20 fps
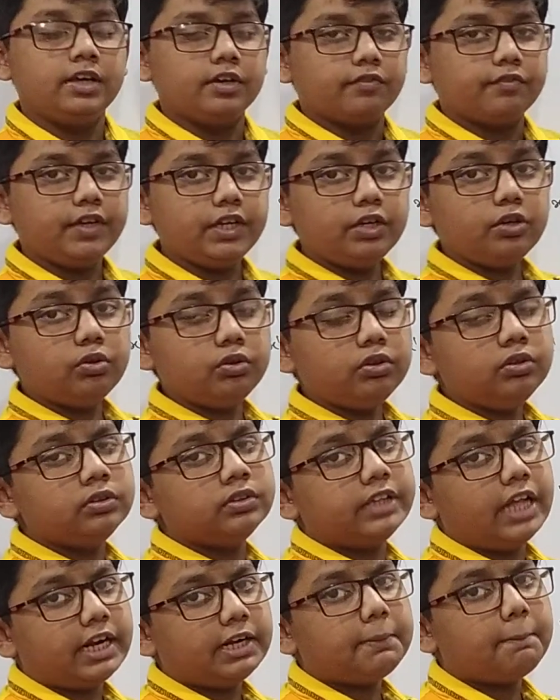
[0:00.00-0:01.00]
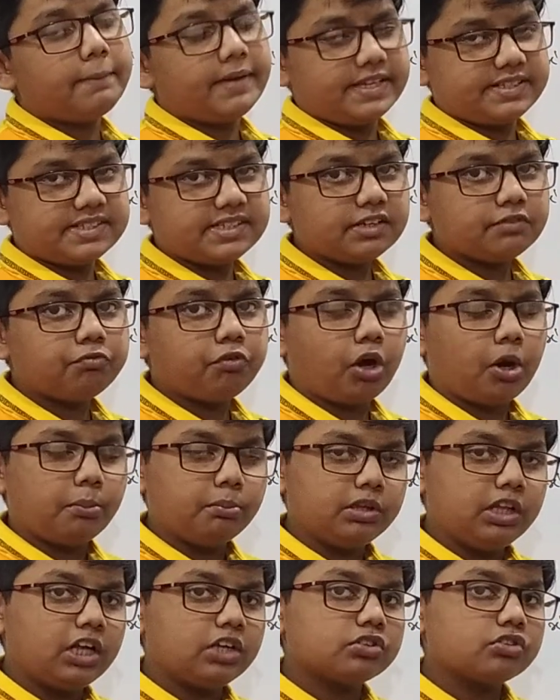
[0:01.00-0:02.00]
We know that the basic
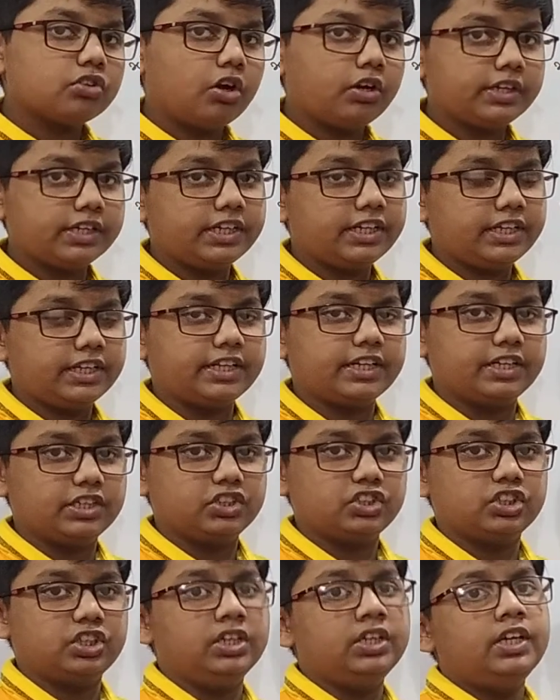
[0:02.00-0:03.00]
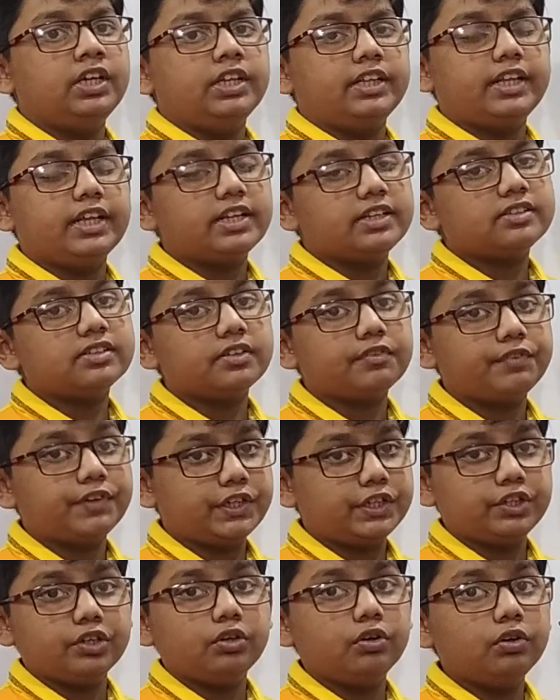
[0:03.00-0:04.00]
formulas on integration, there is a
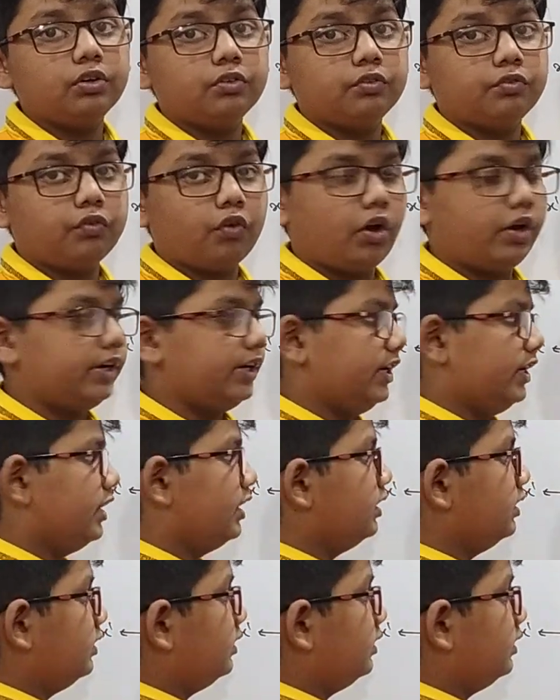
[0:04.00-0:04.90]
video for it.